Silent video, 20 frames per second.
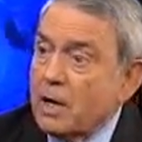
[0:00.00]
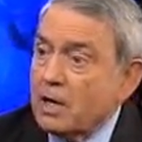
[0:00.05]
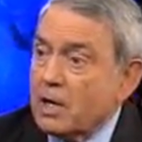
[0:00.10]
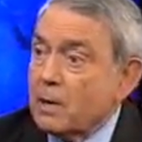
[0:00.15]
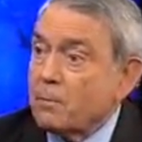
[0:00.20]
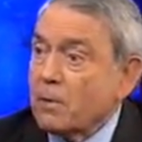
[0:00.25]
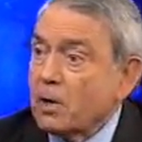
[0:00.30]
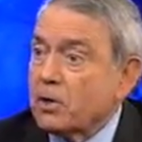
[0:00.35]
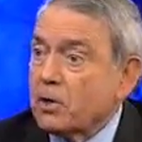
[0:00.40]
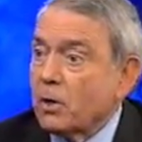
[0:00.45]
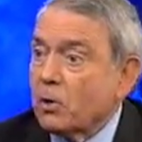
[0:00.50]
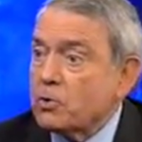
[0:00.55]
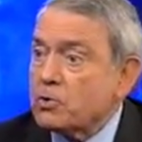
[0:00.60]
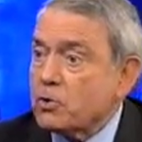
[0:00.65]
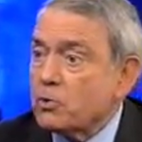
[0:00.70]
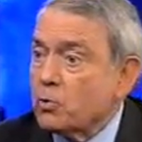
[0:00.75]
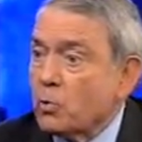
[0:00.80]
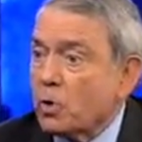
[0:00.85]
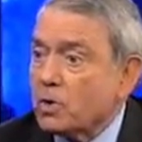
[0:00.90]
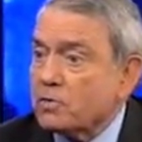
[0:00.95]
Kimberly
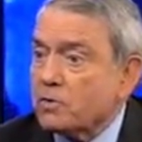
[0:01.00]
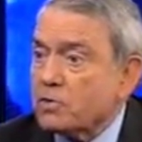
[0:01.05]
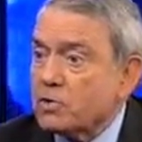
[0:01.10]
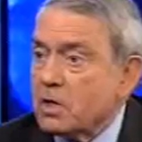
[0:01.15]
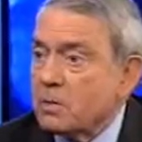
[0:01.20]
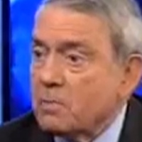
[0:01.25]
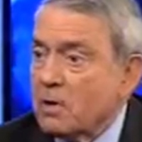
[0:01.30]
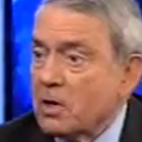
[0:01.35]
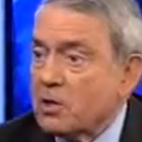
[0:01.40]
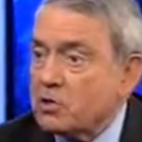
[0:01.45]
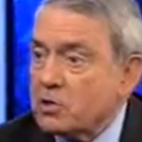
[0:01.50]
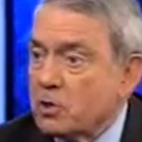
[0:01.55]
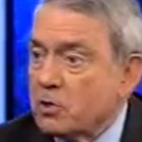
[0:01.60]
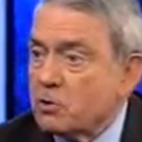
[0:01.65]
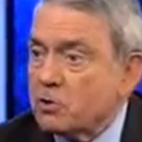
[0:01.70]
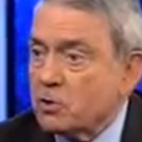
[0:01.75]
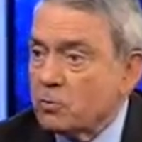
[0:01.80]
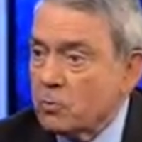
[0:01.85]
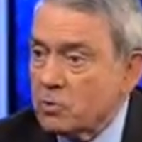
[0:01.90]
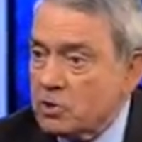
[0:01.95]
Dozier, who works for CBS
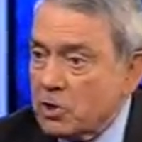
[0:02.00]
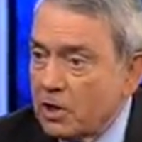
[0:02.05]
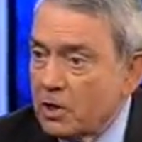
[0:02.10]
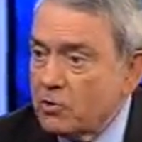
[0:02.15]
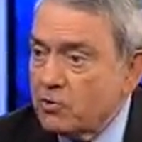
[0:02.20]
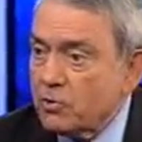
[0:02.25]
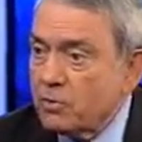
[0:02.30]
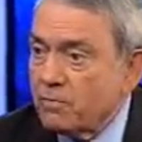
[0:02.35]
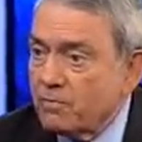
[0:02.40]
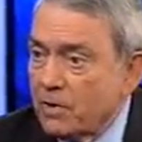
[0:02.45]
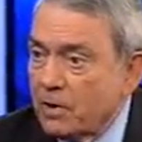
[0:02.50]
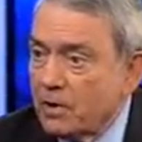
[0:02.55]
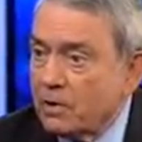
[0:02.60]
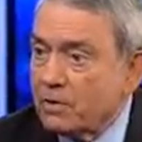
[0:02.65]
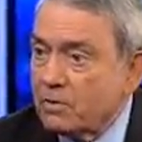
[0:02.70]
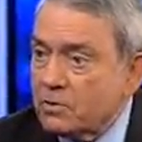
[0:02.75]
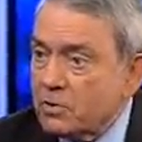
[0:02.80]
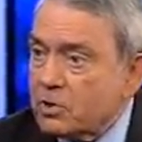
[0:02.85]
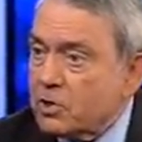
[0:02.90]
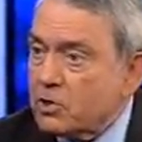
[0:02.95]
News and was injured very
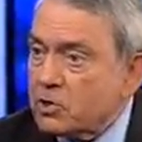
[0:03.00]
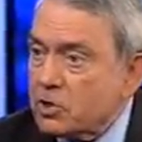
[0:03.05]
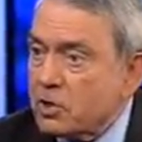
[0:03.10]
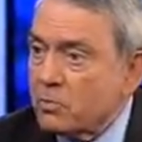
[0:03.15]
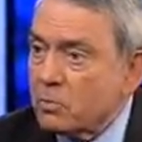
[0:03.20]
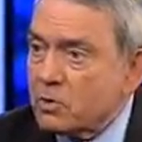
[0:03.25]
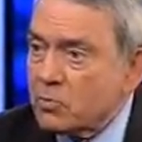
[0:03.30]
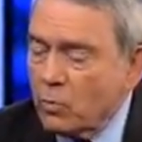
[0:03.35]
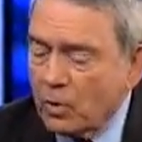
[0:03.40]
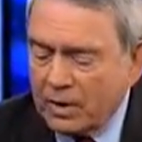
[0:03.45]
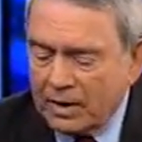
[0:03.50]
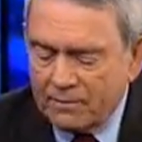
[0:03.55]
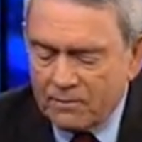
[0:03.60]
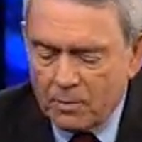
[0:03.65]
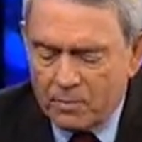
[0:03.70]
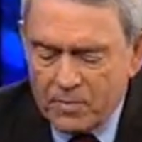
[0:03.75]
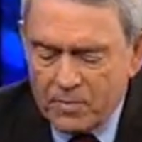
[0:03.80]
seriously, was one of them.